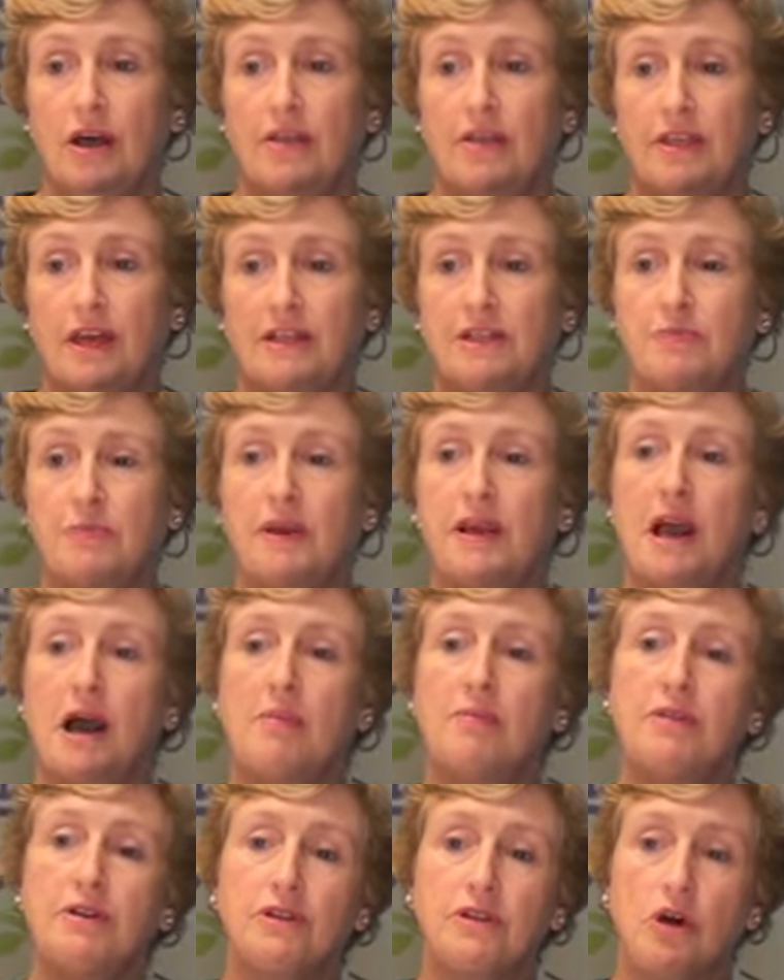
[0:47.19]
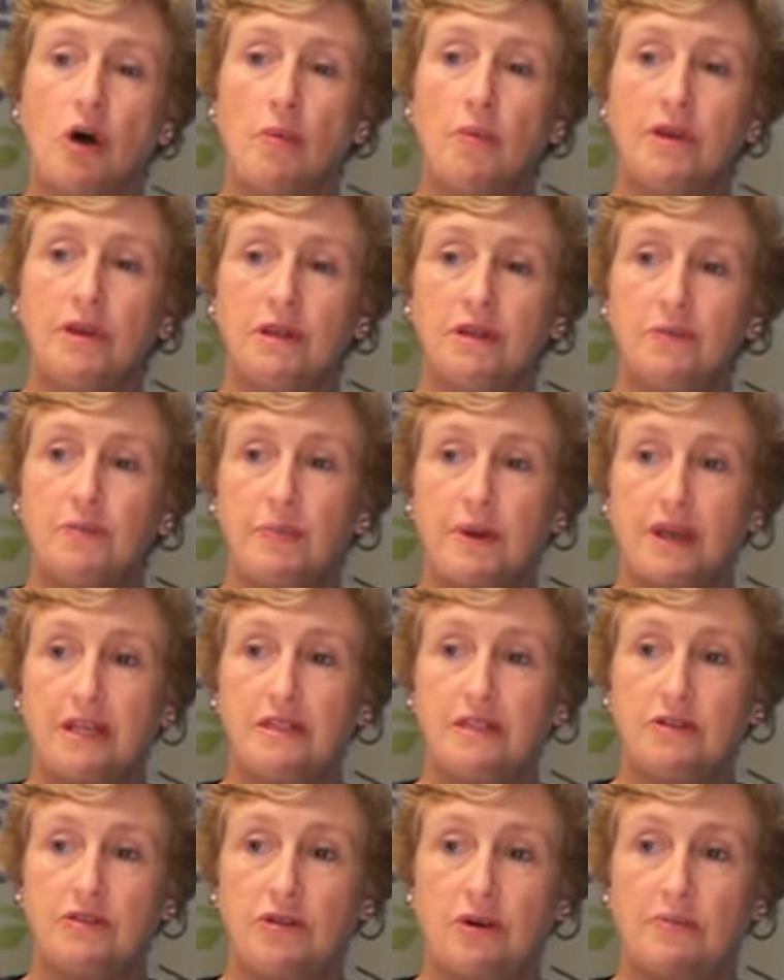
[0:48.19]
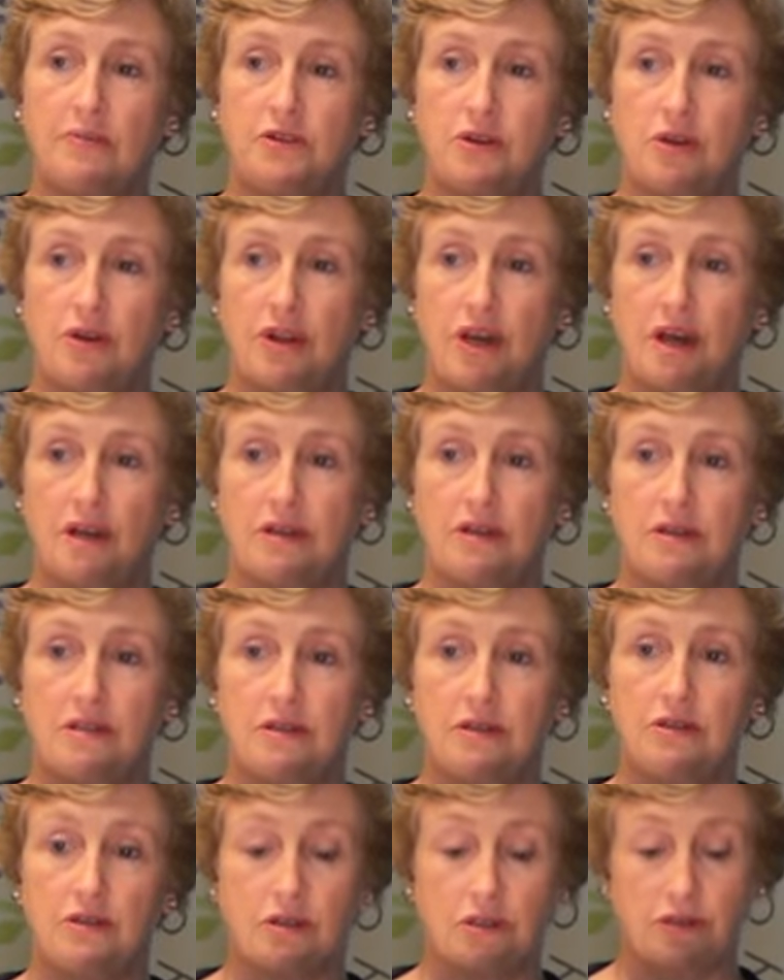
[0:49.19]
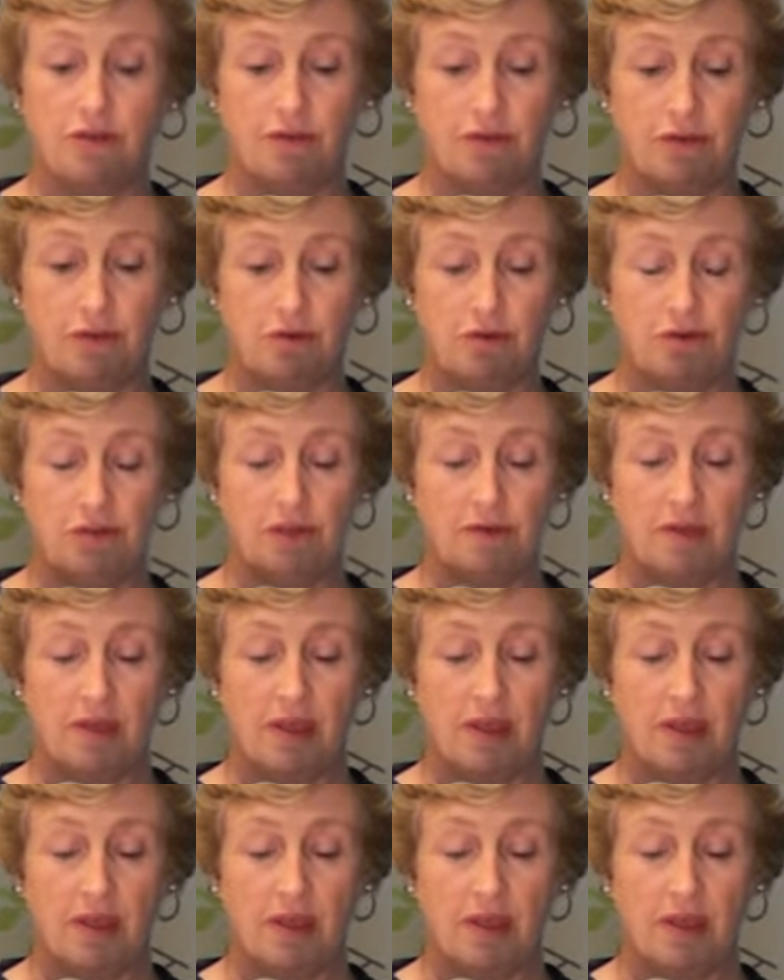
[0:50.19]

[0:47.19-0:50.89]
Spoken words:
That's become the dominant pest thrips on our deciduous fruit.